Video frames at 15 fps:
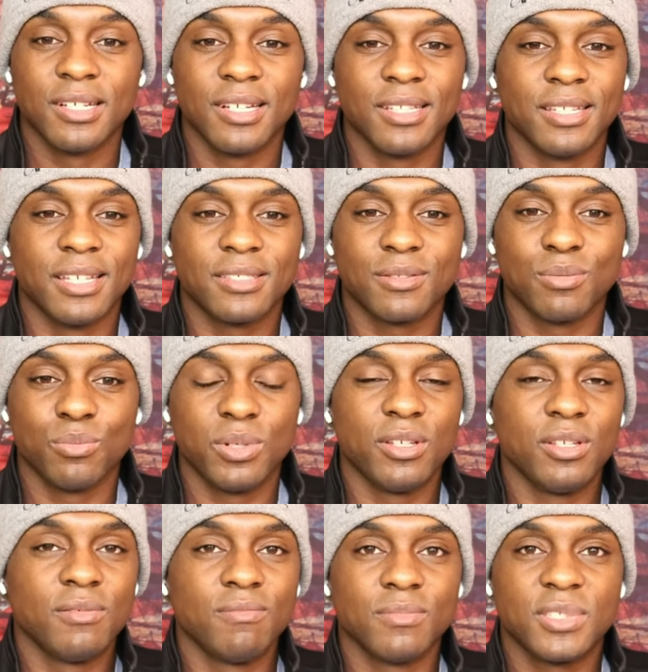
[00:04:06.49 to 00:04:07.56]
unless
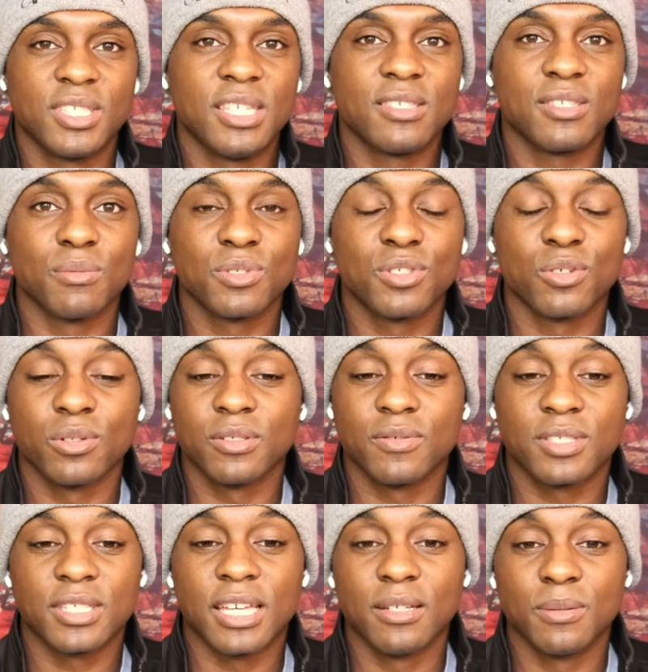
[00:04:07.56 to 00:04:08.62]
we see some sort of
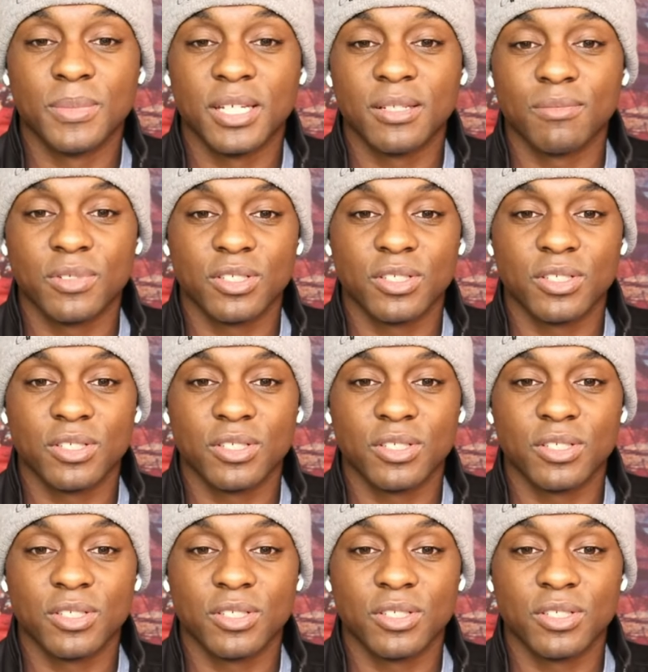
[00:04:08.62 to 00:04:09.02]
settlement,